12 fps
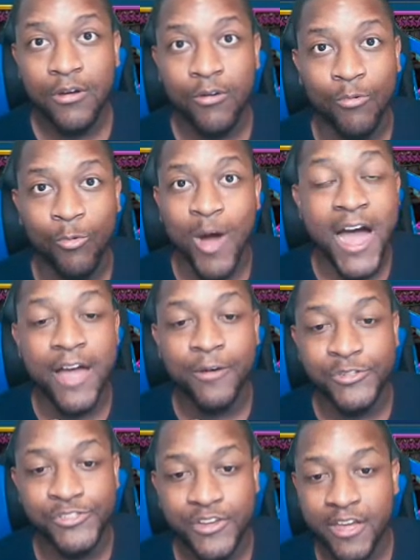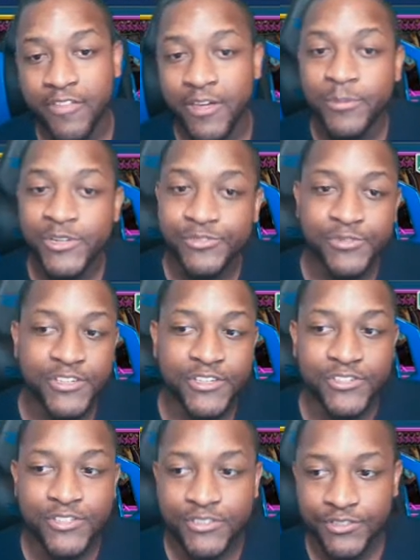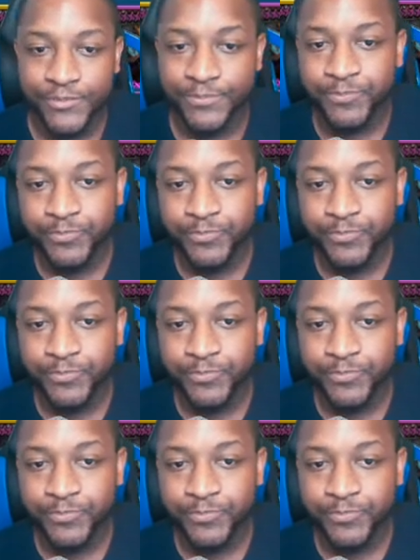why would you have that much resistance?